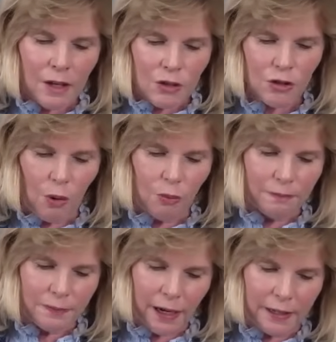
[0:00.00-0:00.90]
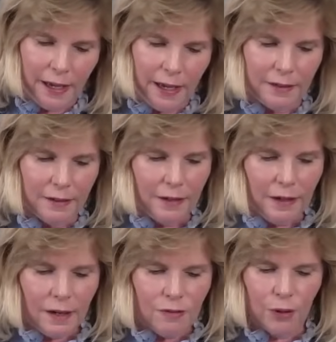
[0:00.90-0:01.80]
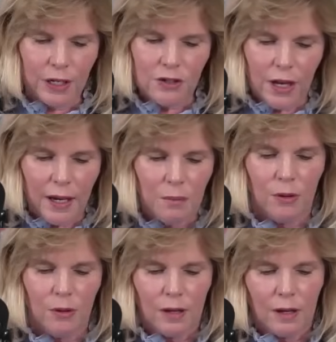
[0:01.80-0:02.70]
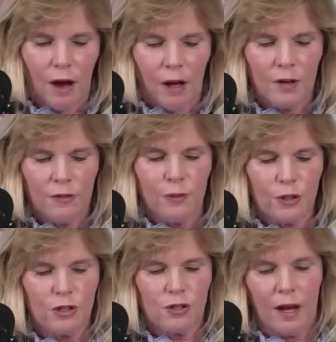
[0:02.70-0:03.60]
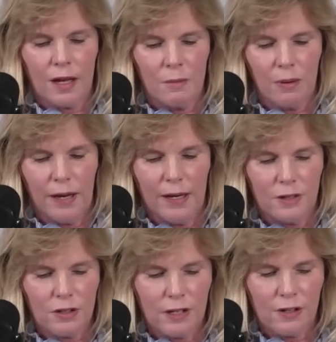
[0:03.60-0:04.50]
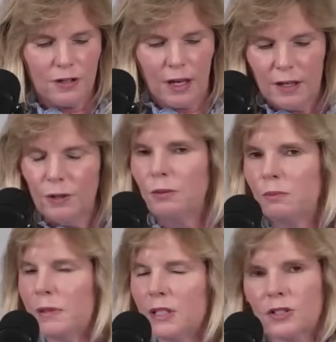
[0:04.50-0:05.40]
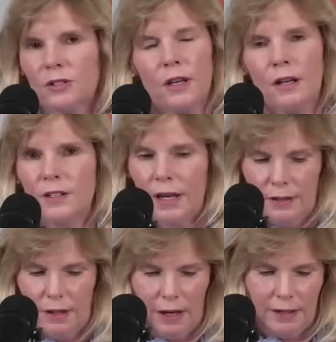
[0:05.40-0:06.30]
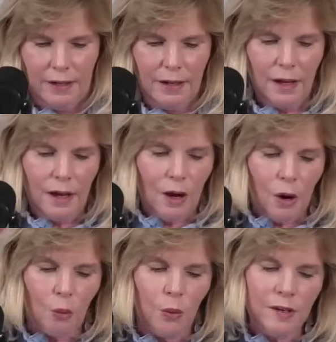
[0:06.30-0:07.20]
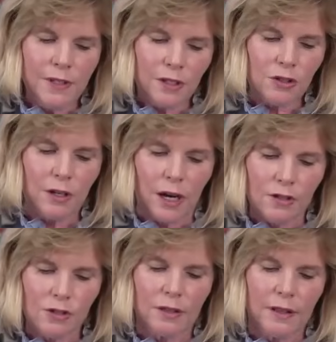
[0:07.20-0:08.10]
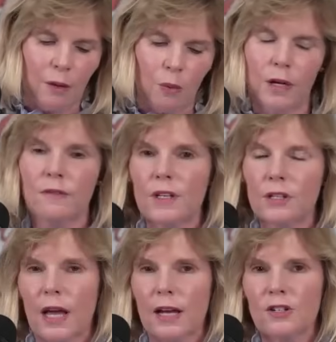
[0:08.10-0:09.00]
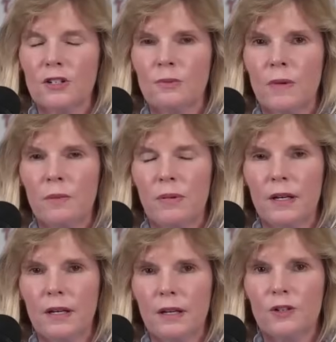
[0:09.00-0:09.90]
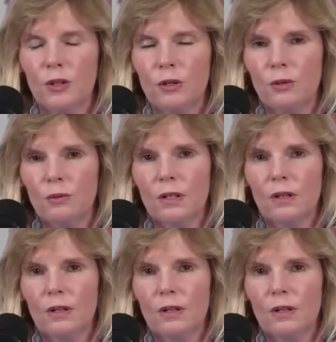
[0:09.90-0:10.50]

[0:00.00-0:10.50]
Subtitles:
So again, for example, on a first noncompliance, let's say you missed a deadline. We've discussed that one of the sanctions may be to